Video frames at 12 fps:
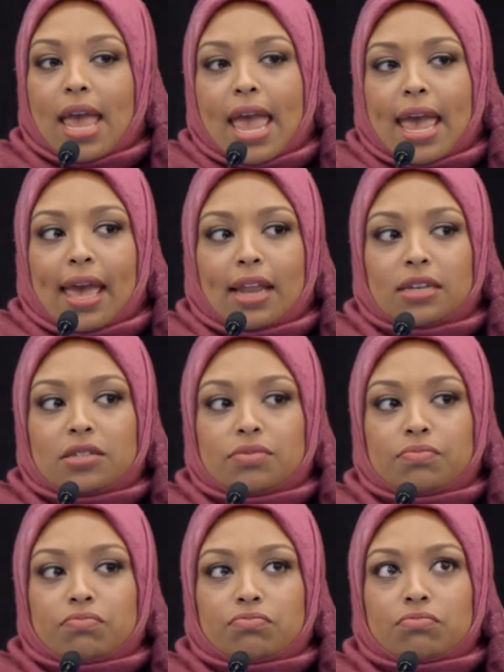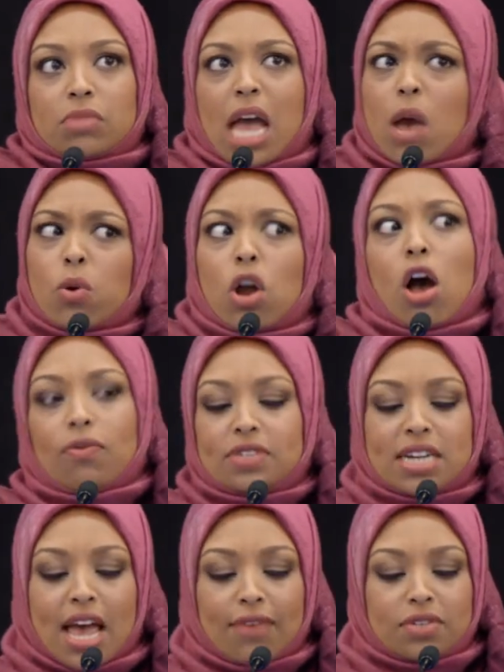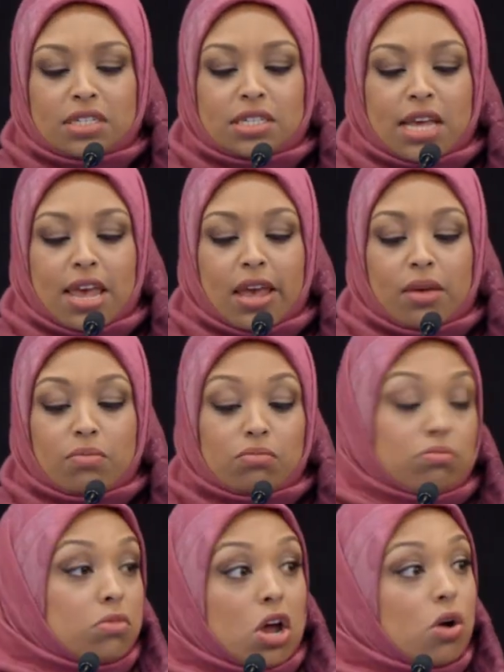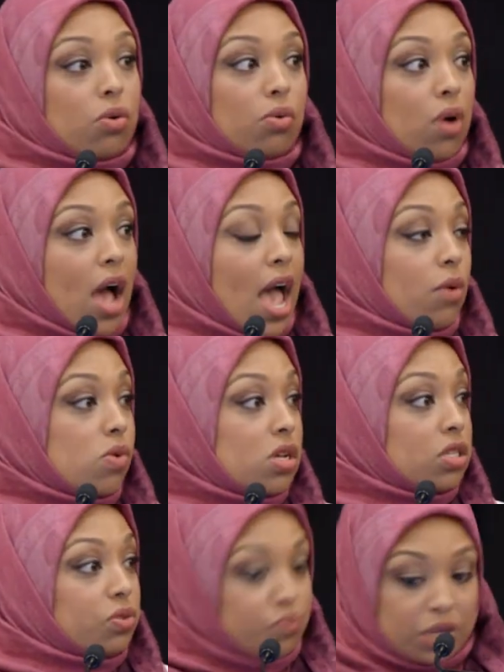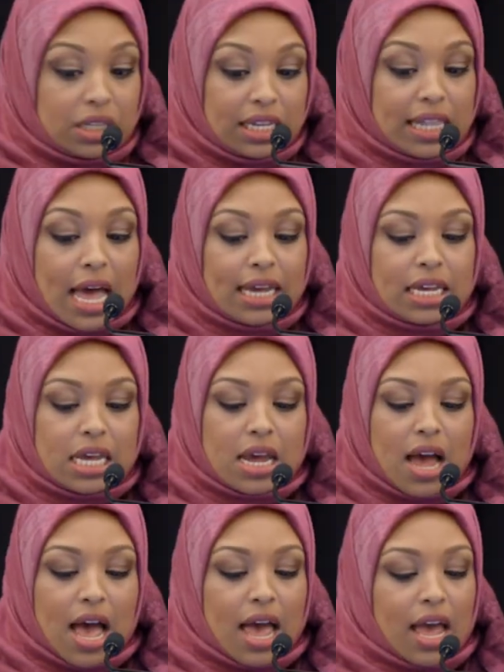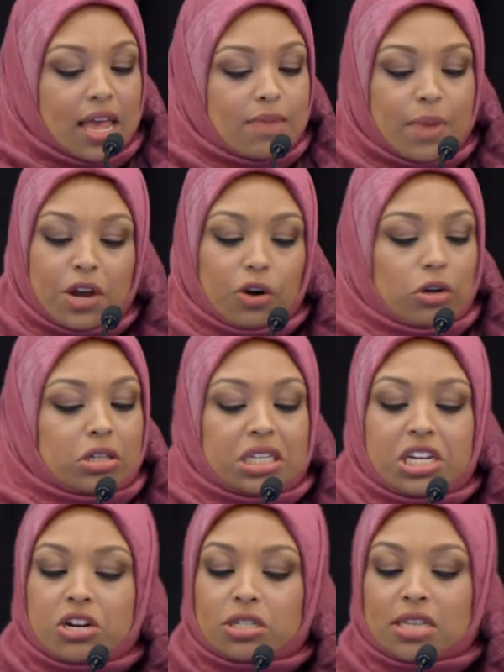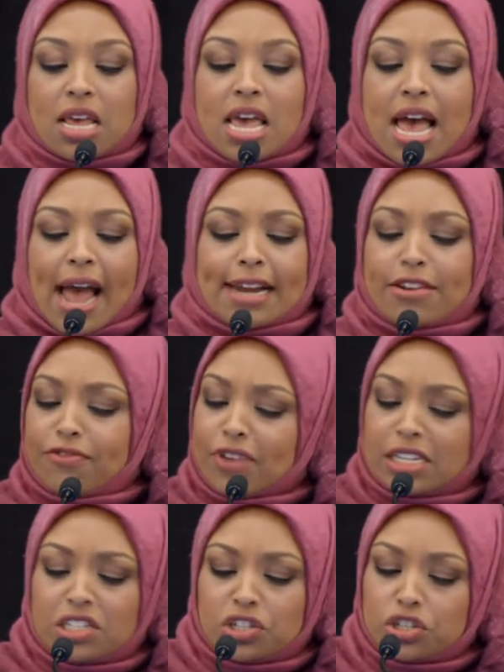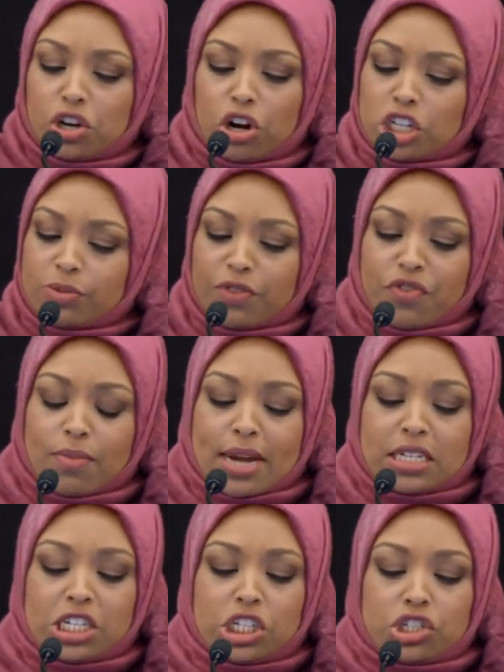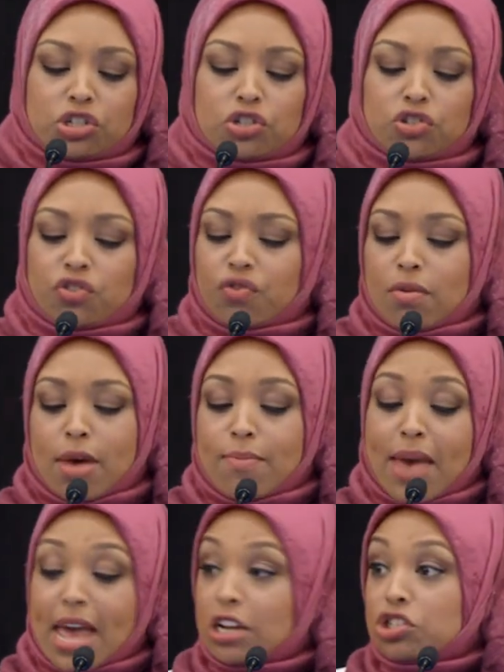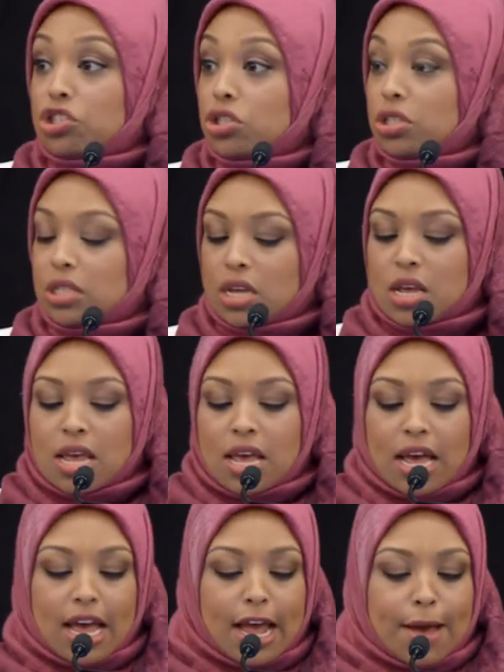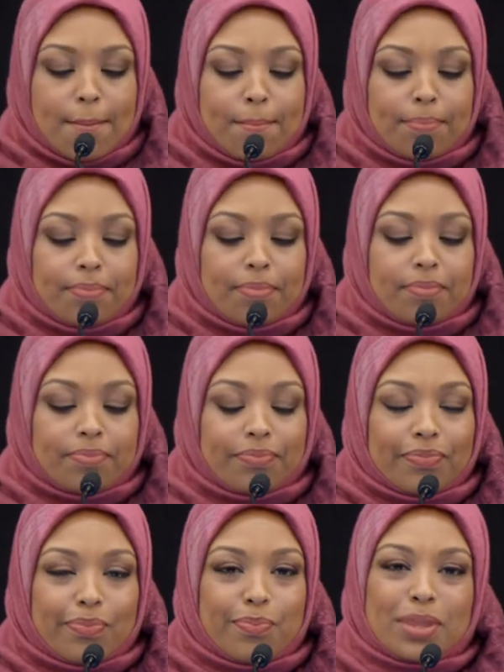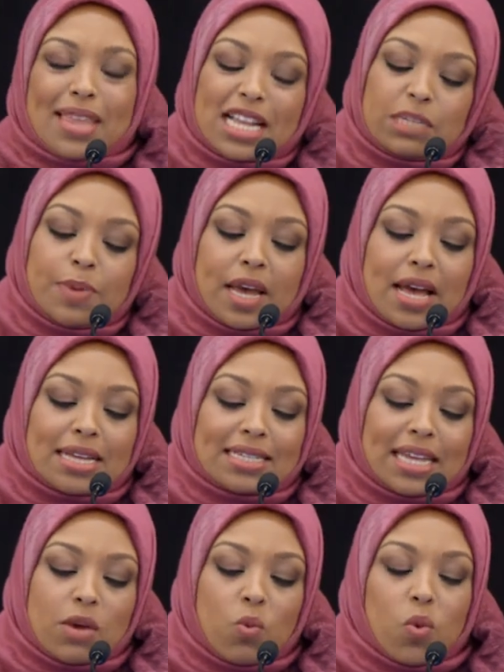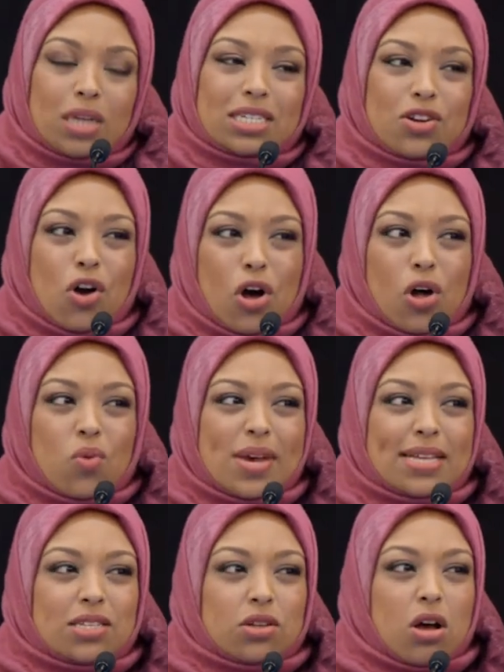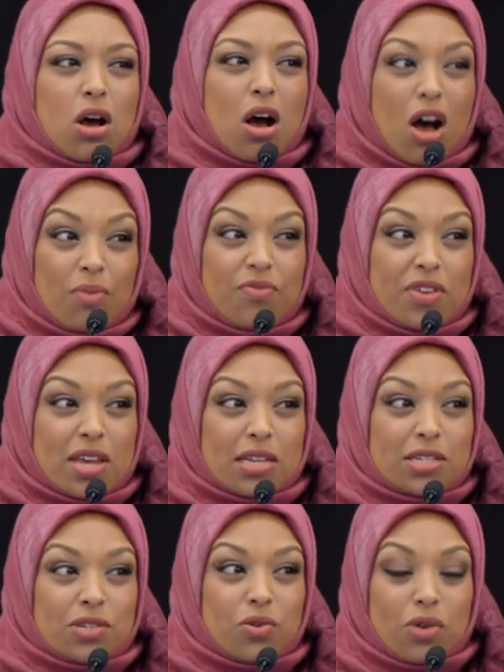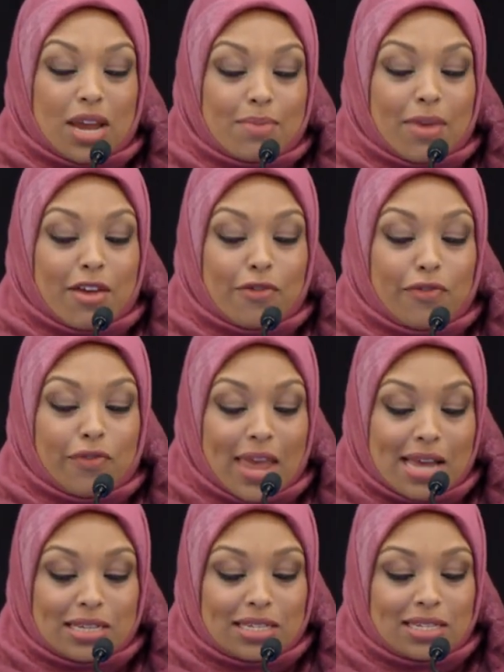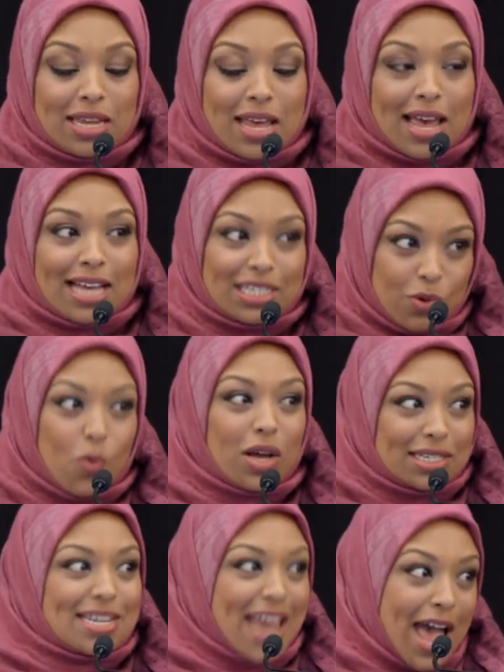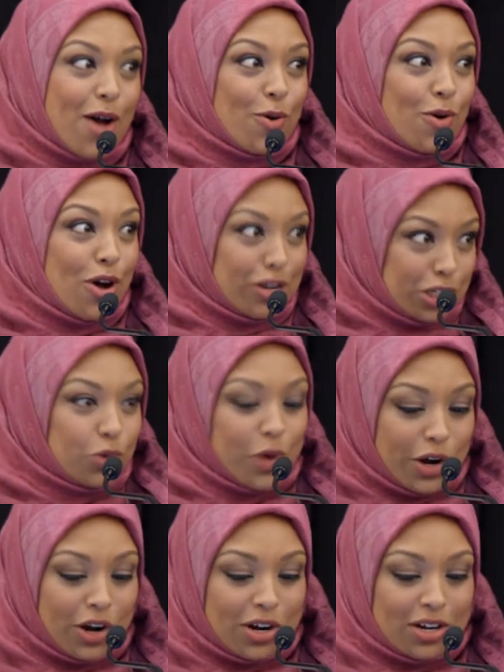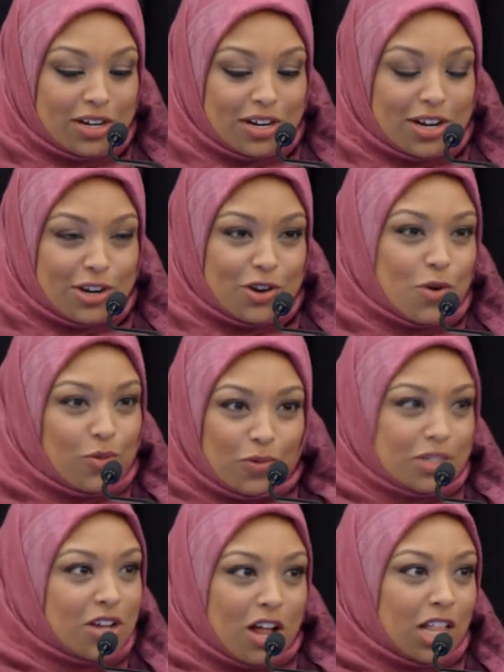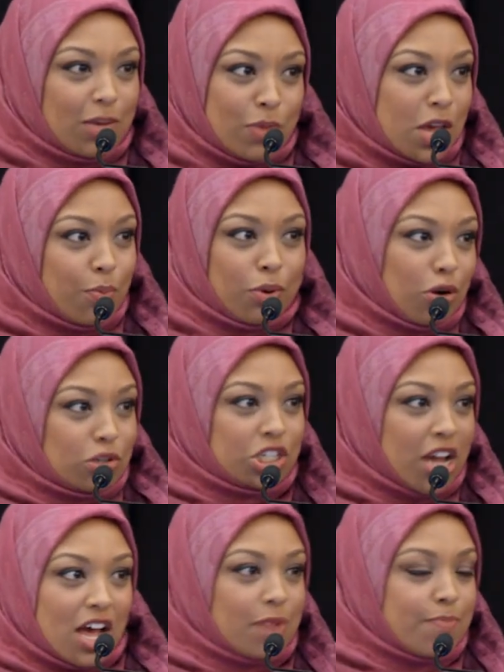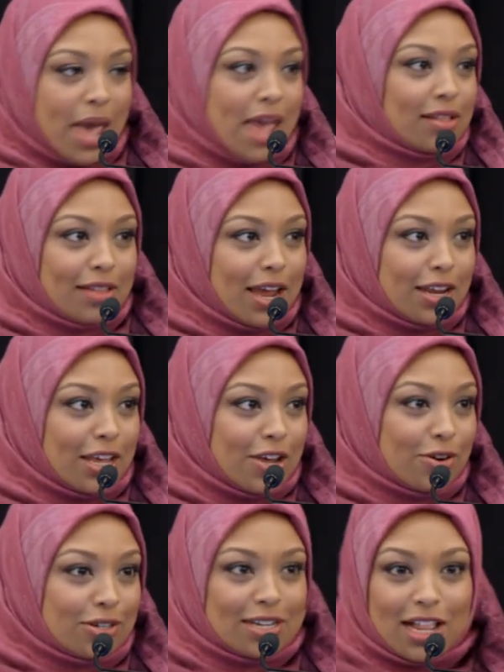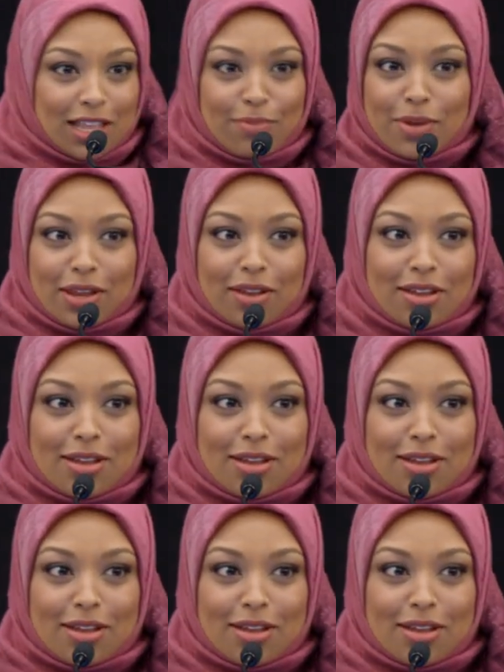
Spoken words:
And I would often have to say, no, I was really lucky. In my early years, I didn't face discouragement from my teachers or from my managers. But that's because it wasn't always obvious or in my face as it was now on Twitter. No one was calling me a pro-jihad bag lady or telling me,